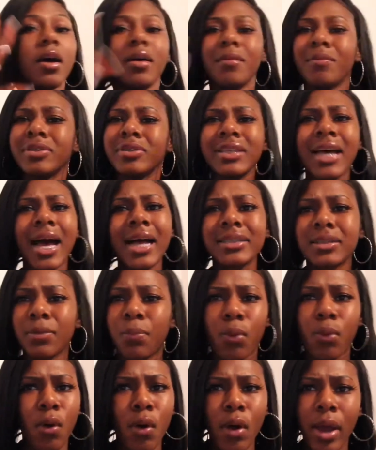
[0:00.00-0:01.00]
Besides the
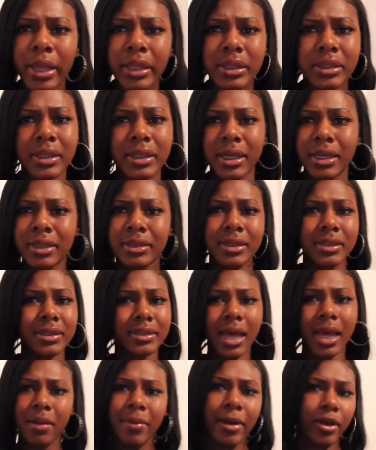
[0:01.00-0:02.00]
point, sis, this is
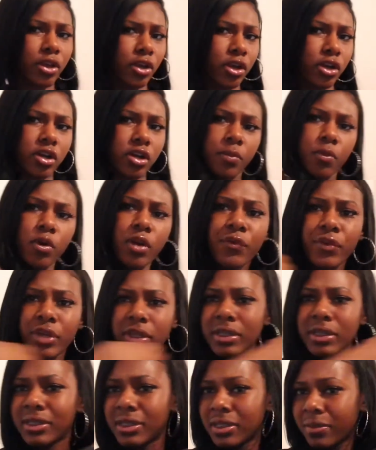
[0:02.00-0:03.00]
not about your current
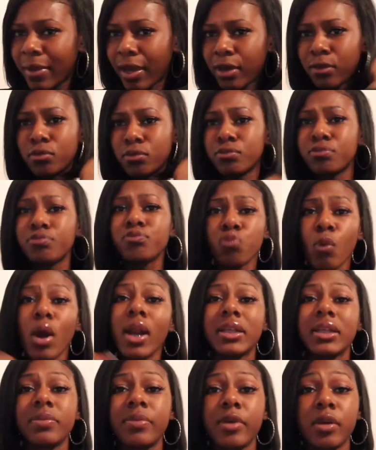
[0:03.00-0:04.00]
boyfriend. This is about who
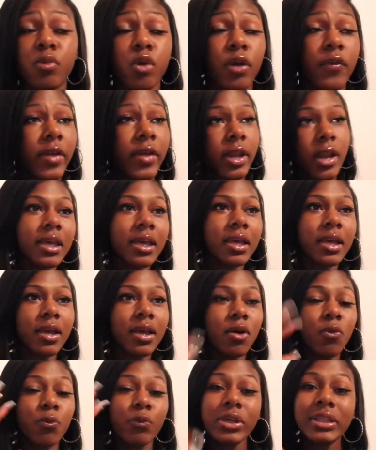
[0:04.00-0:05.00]
wanted to be a boyfriend.
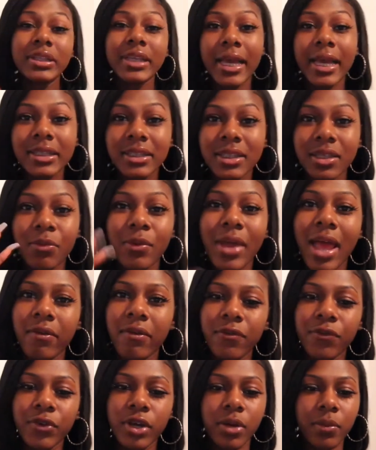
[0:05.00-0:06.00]
We texting, we having
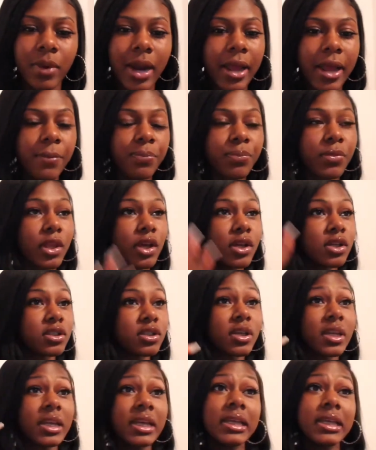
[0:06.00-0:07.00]
fun, right?
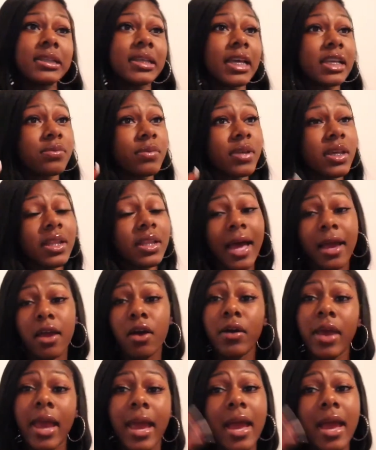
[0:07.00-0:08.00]
So then he texts me, he like,
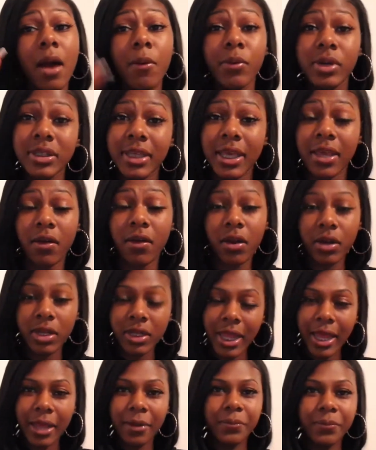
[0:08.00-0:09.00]
okay, I want to take you on a
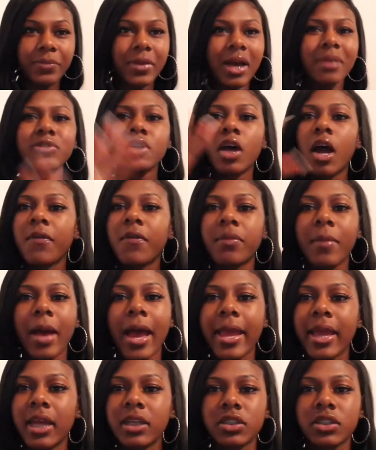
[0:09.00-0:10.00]
date. I'm sorry for my
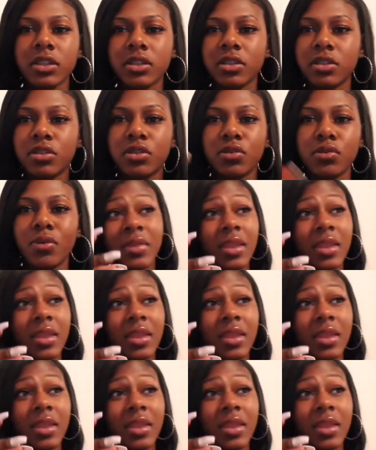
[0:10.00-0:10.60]
hand gestures too.